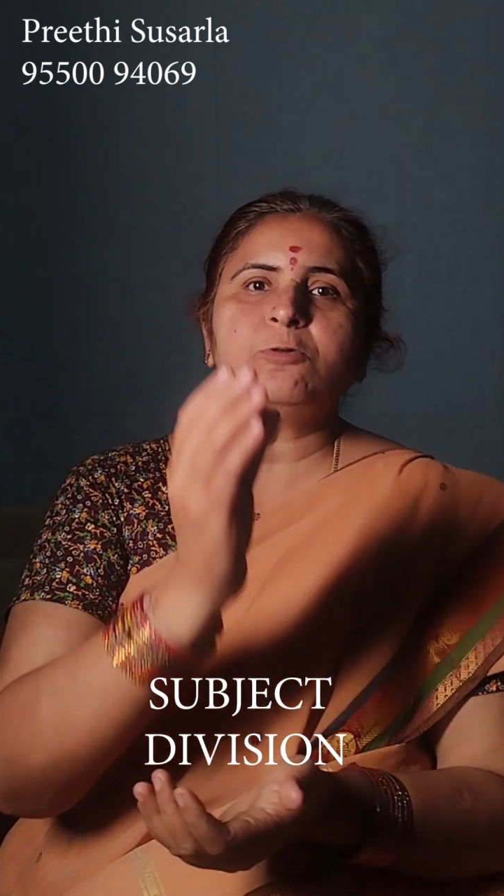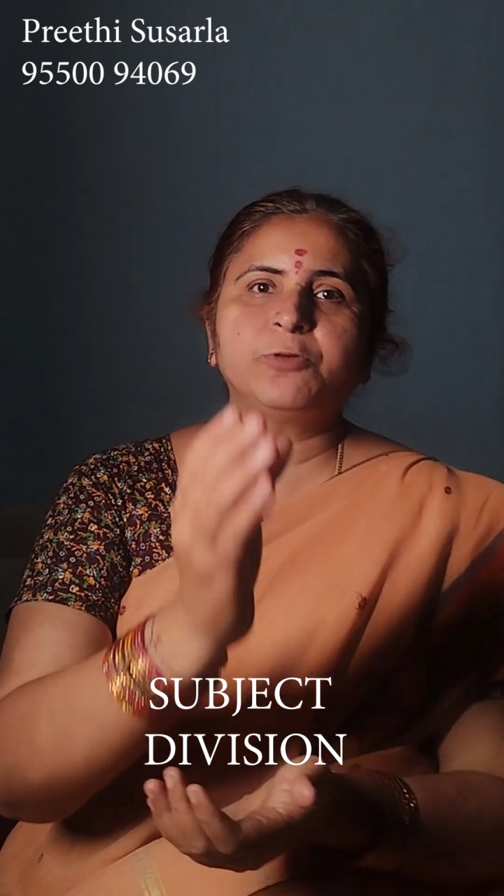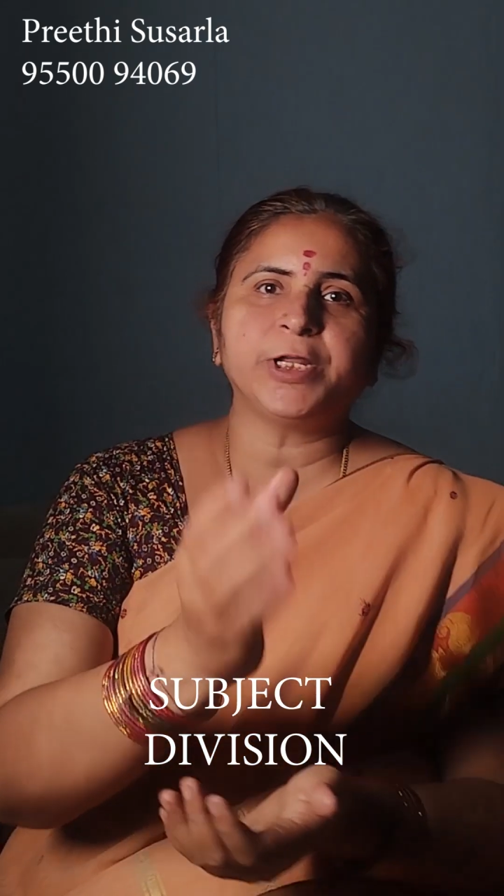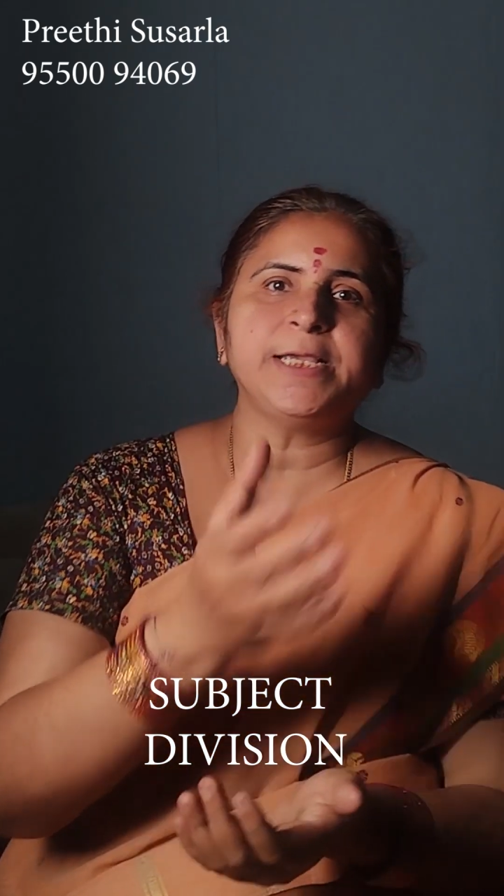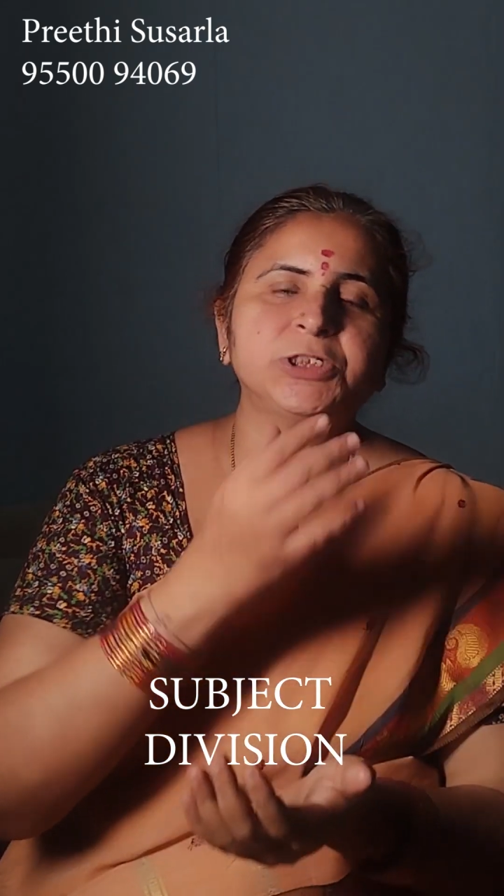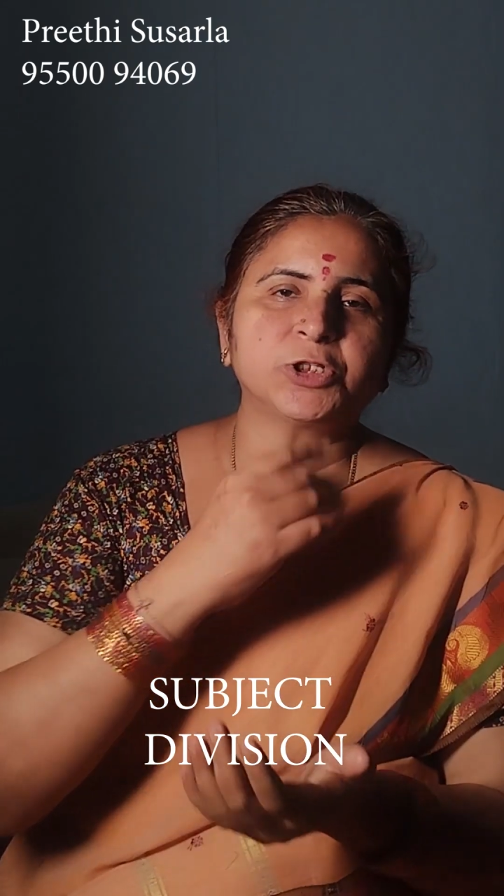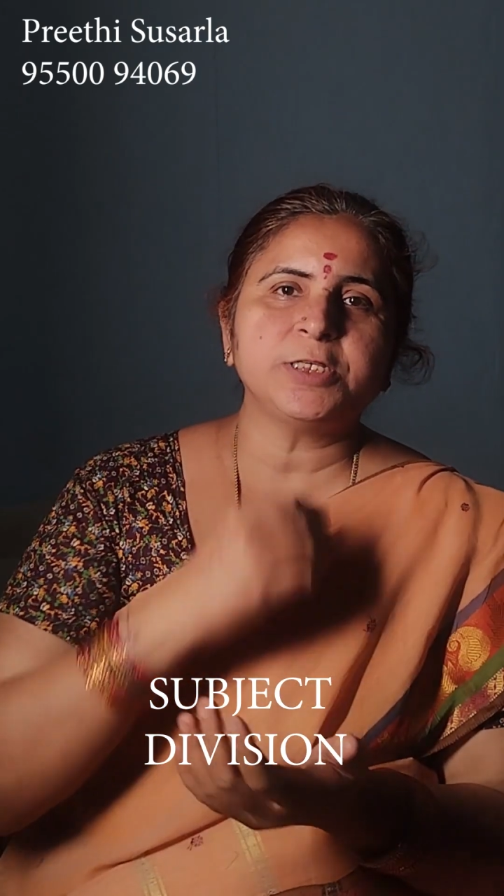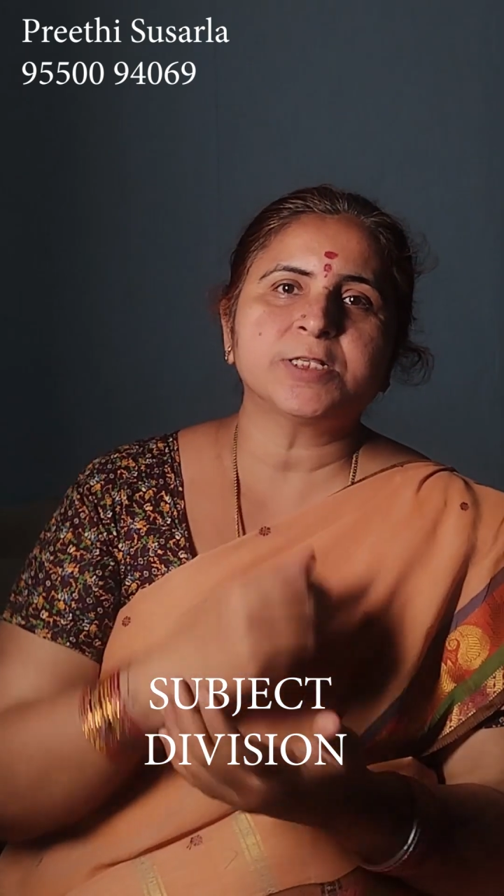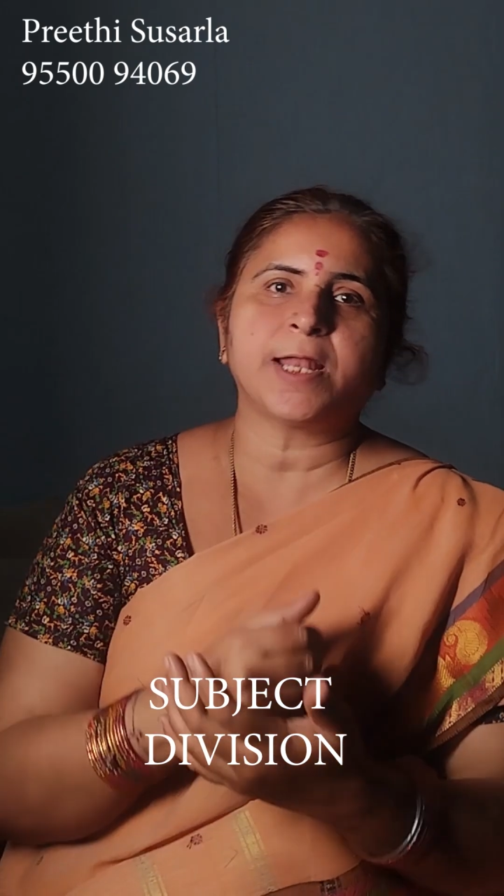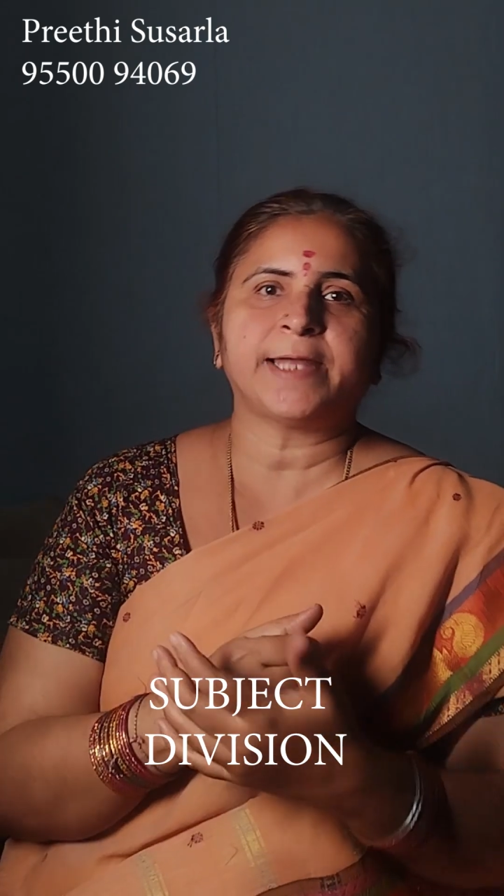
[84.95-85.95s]
to teach
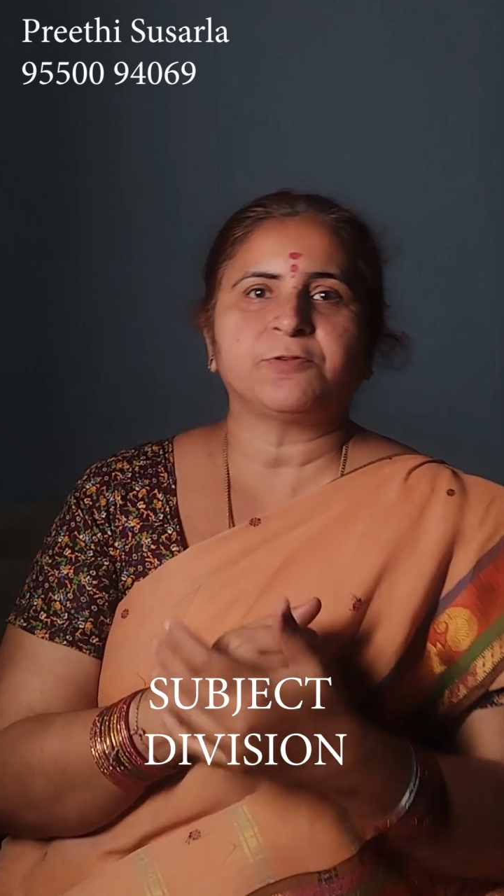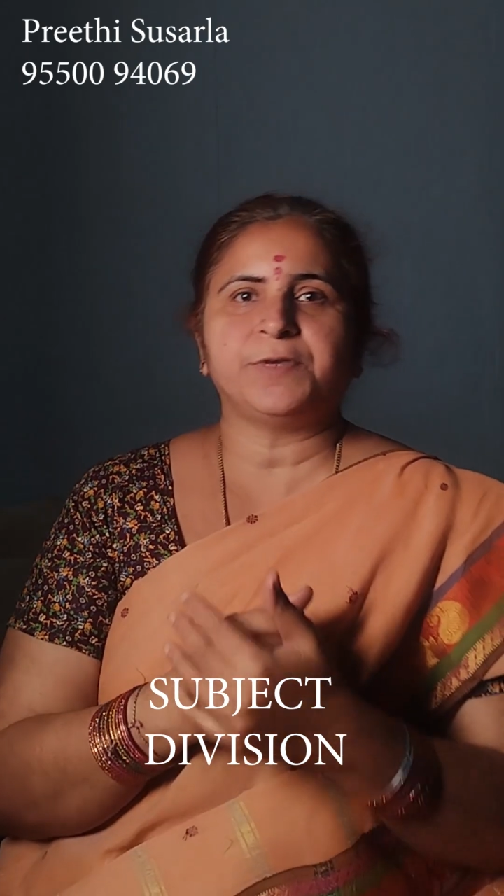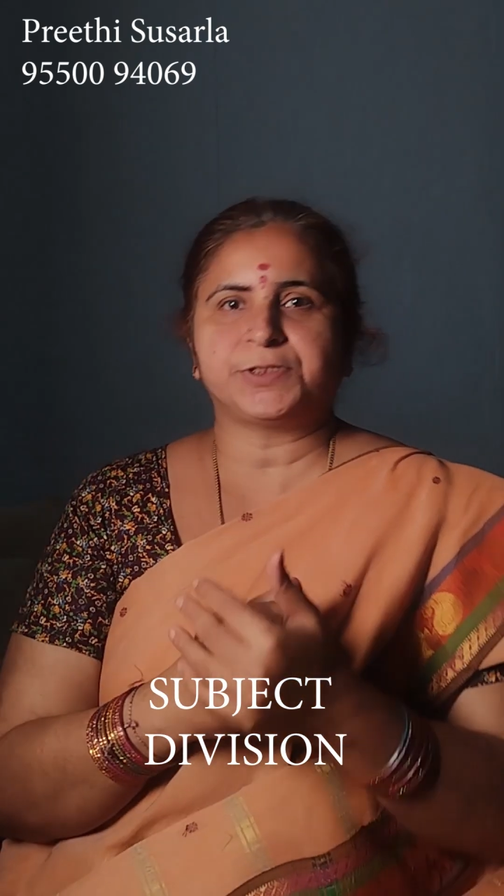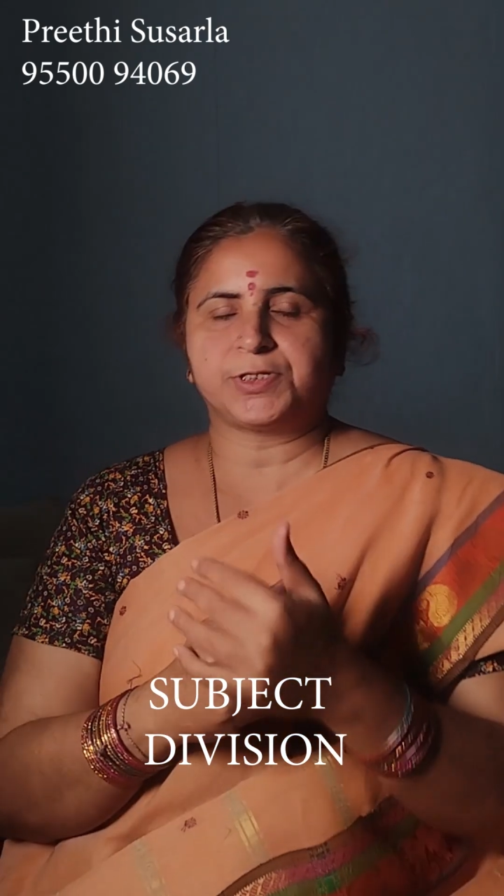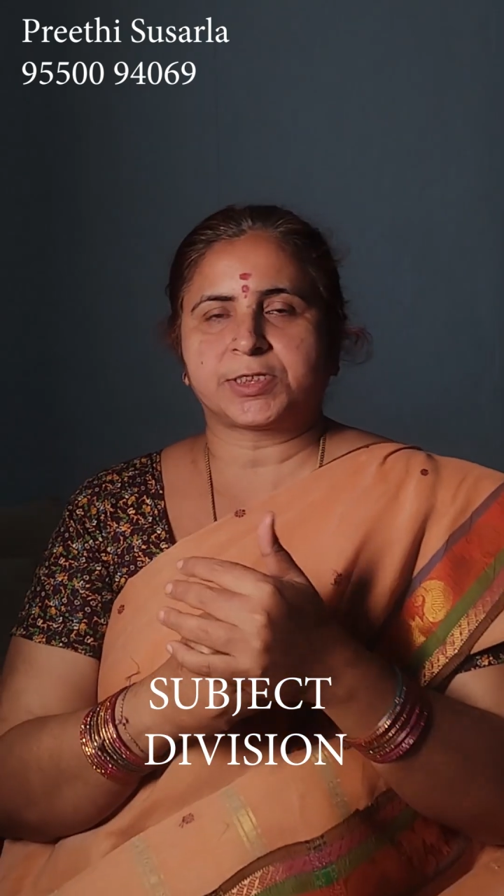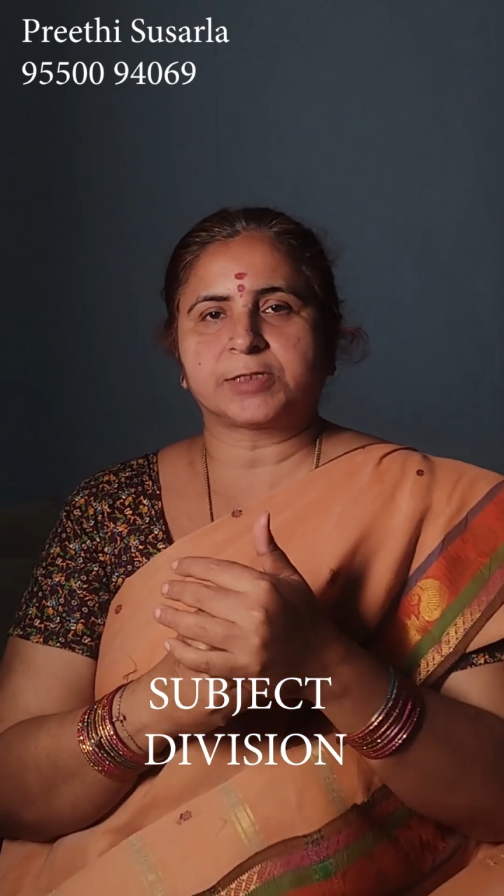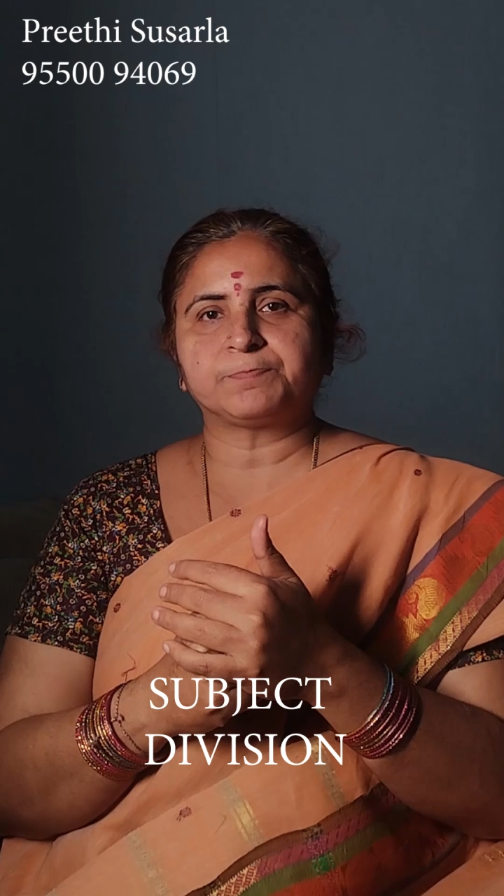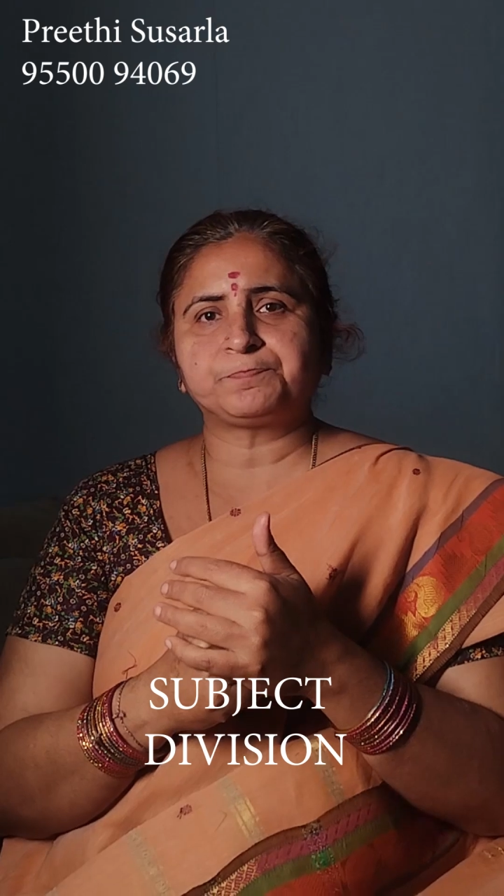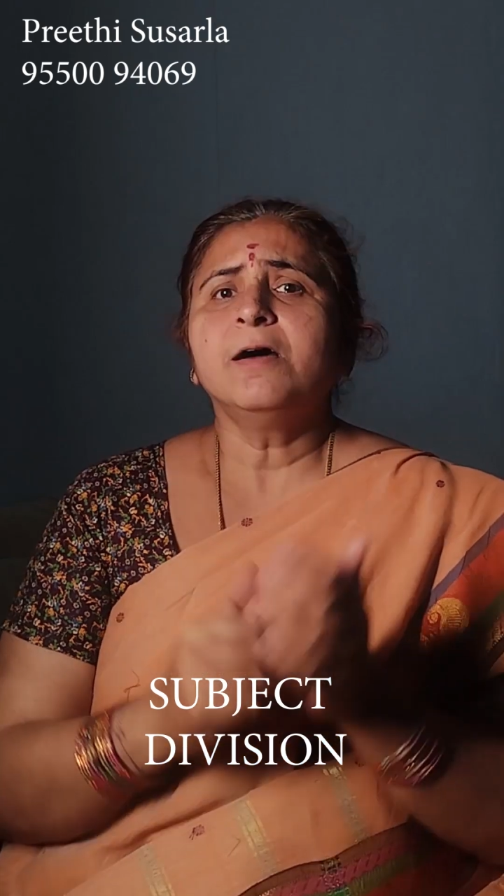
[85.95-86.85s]
these languages.